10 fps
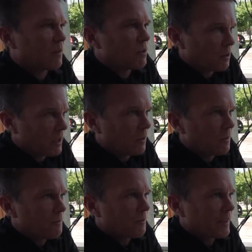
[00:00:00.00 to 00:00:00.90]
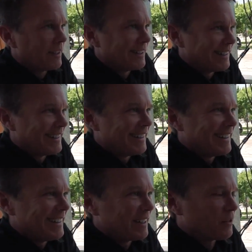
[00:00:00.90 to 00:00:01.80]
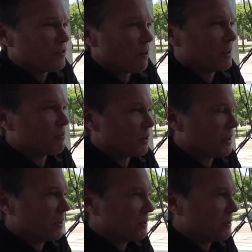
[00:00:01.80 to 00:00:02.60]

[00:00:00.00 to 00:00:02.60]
rodeo, the Shawnee rodeo.